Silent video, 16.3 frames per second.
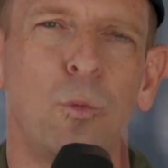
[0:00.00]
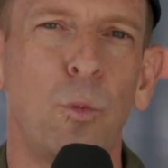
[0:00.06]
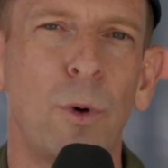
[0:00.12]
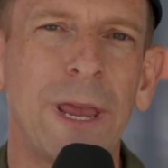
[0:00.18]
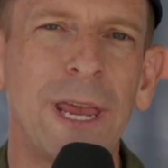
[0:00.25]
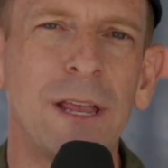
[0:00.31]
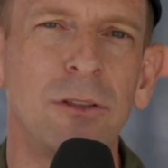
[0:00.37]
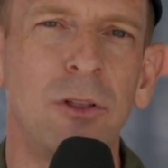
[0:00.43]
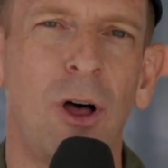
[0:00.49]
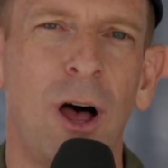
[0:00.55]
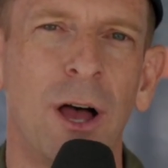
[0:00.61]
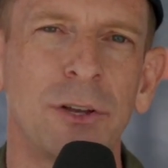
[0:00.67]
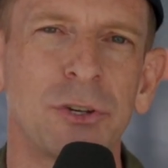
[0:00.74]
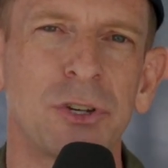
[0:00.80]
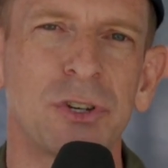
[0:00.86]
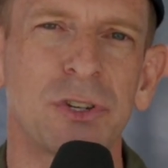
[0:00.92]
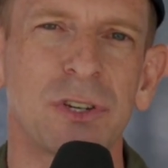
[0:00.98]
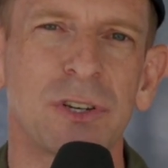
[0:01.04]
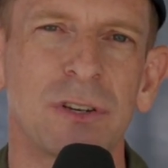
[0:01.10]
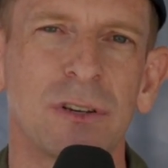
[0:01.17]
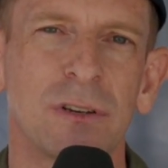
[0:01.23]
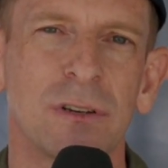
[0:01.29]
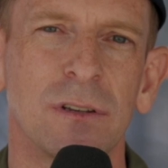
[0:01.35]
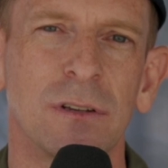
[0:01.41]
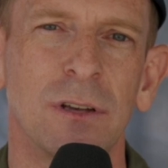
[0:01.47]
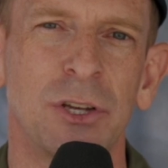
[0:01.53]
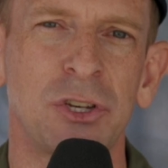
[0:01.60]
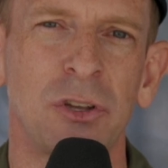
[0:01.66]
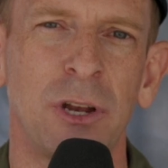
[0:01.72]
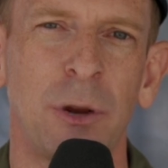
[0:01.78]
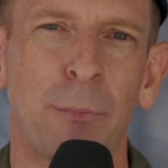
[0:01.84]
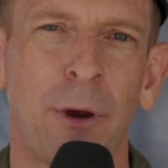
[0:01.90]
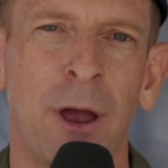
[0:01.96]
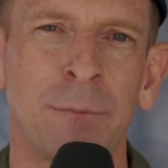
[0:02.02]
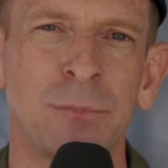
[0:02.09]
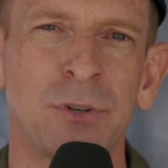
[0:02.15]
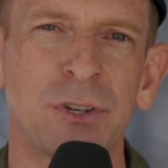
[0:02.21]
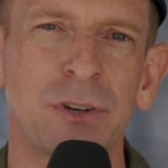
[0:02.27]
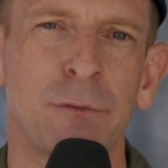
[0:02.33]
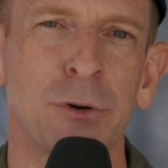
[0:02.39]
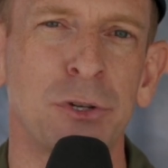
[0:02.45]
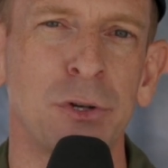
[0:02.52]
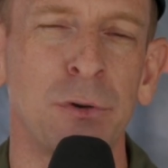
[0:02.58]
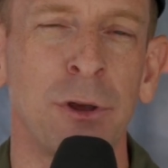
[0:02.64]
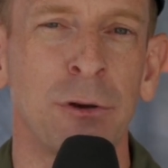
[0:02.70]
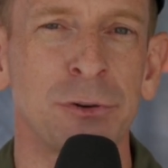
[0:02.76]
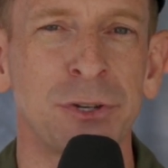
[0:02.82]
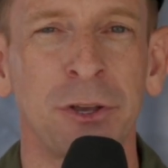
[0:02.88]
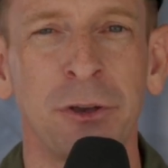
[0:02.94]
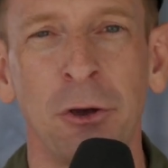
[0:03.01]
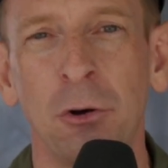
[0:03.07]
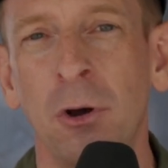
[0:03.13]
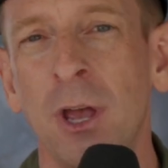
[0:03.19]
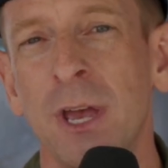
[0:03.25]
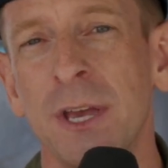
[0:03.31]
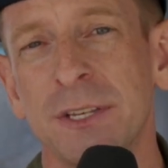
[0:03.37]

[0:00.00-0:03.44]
We launched Agility Prime just over two years ago.